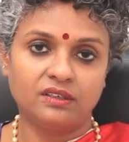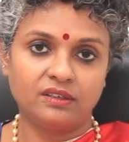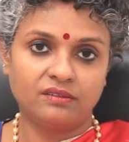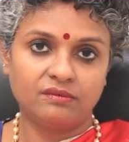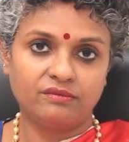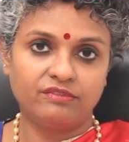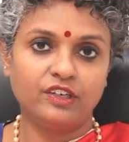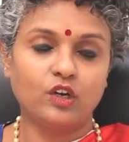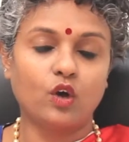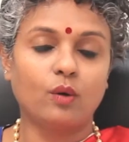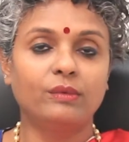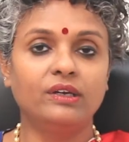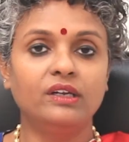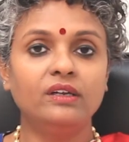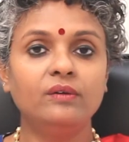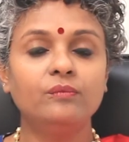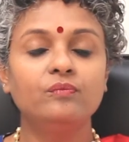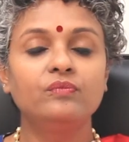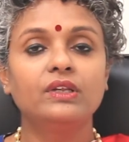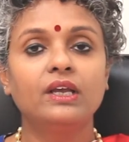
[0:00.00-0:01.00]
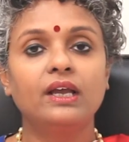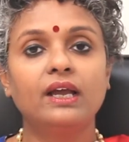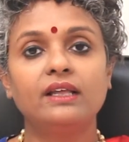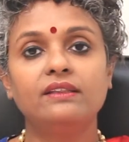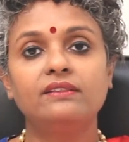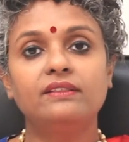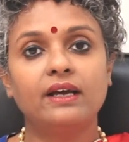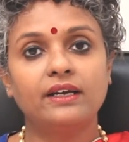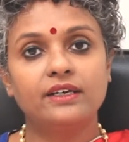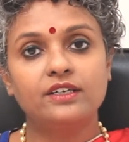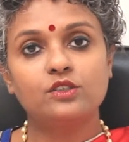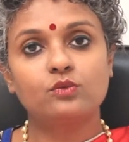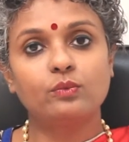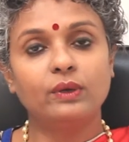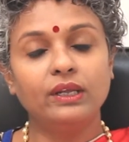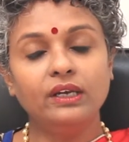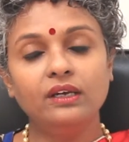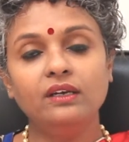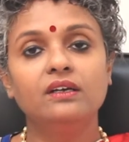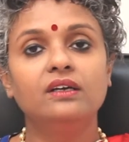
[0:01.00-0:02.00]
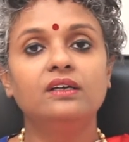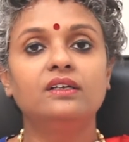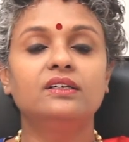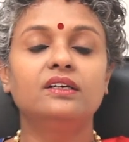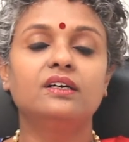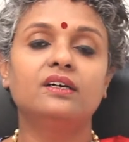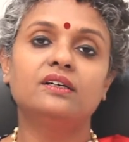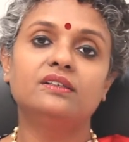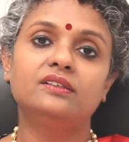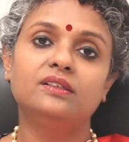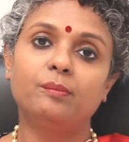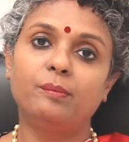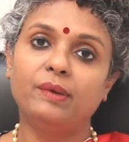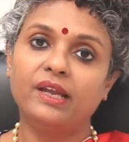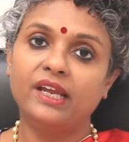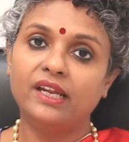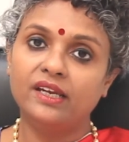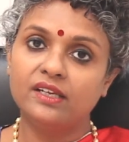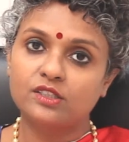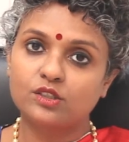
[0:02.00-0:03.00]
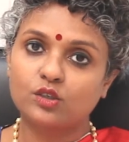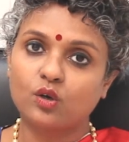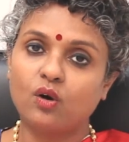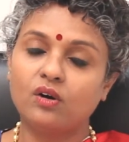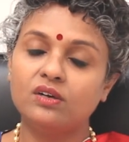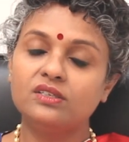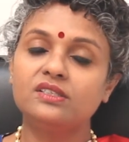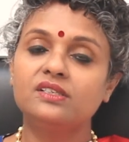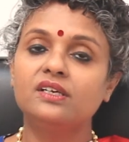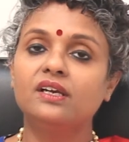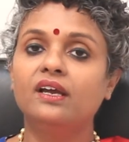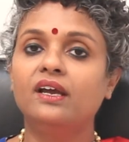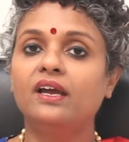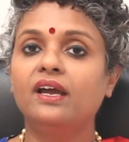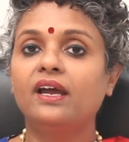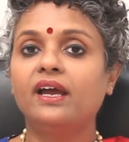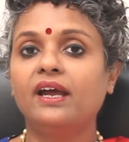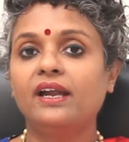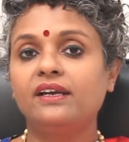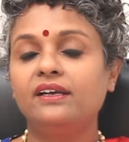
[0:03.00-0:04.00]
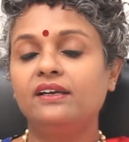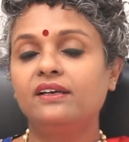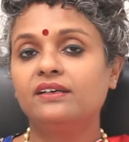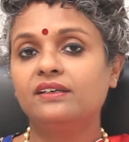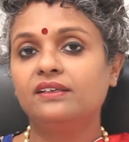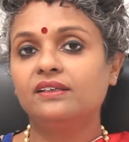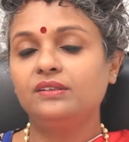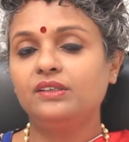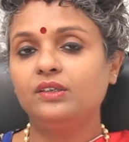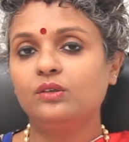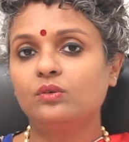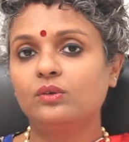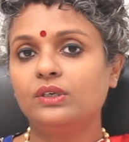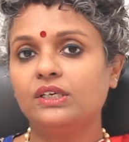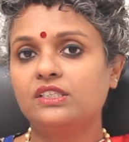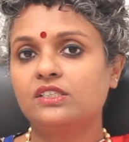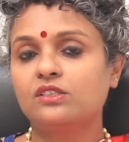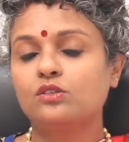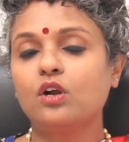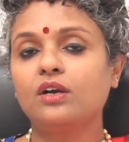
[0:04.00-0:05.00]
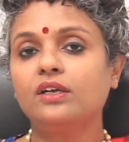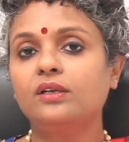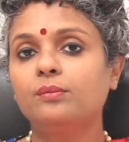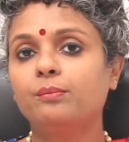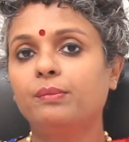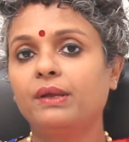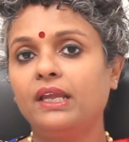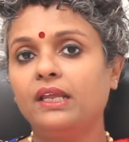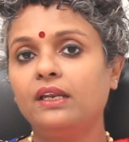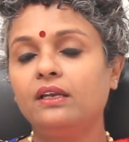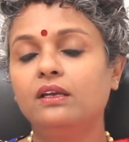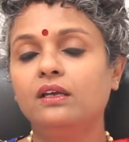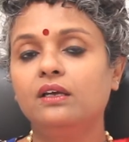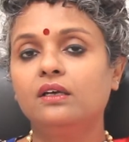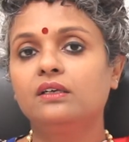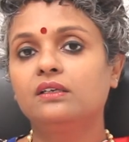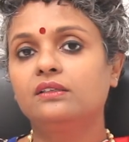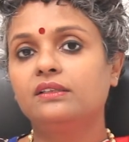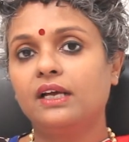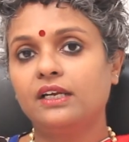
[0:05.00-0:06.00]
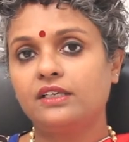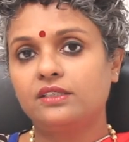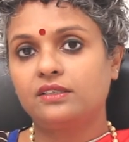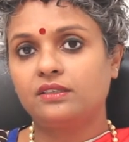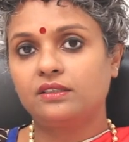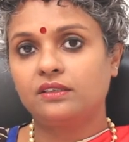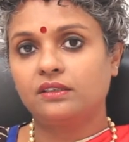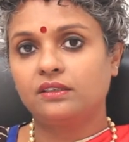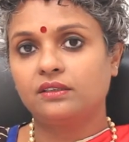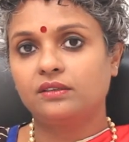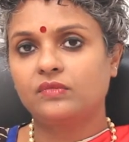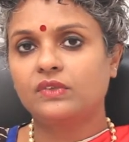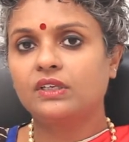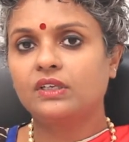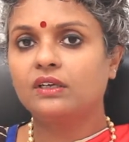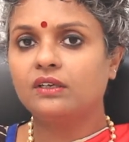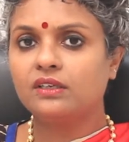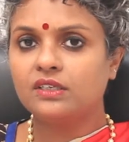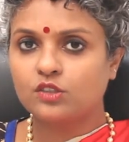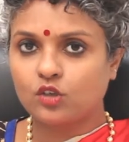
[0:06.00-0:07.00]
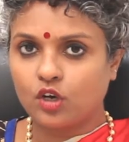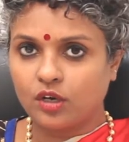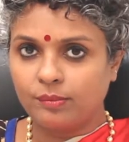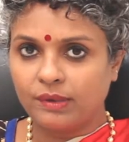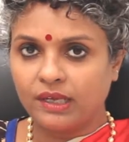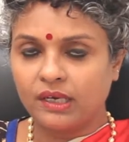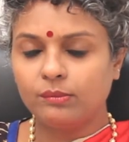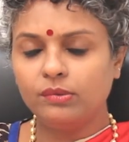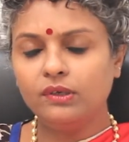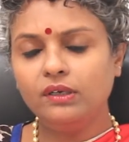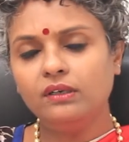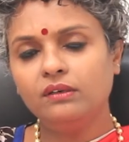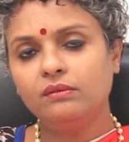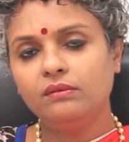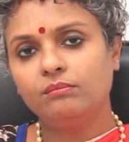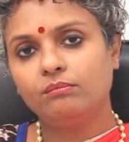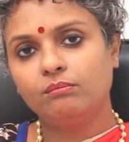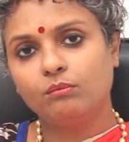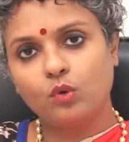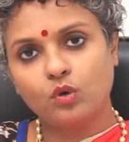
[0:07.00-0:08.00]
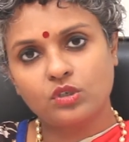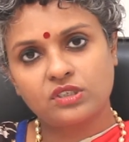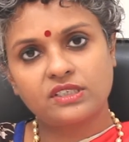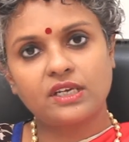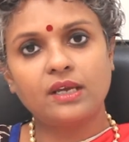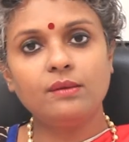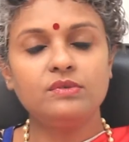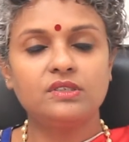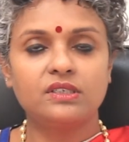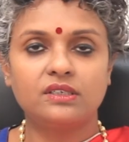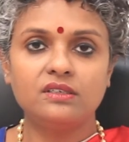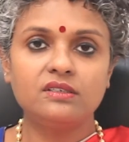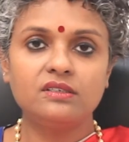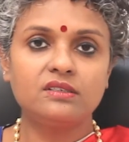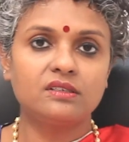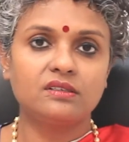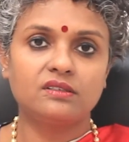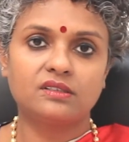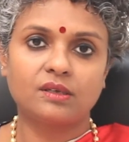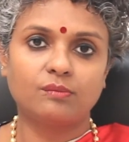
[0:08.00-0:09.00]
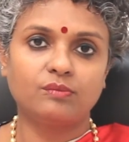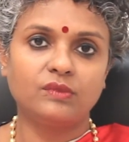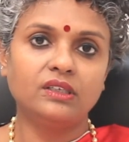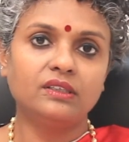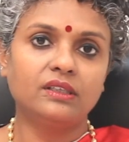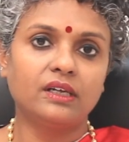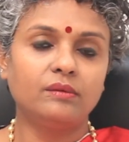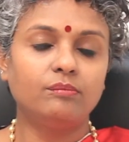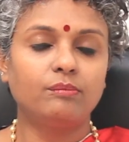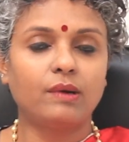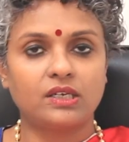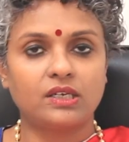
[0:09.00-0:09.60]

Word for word: the phenomenon and that is when uh, the pain is caused and uh, you know it's not a pain that uh, is not bearable most times it is something that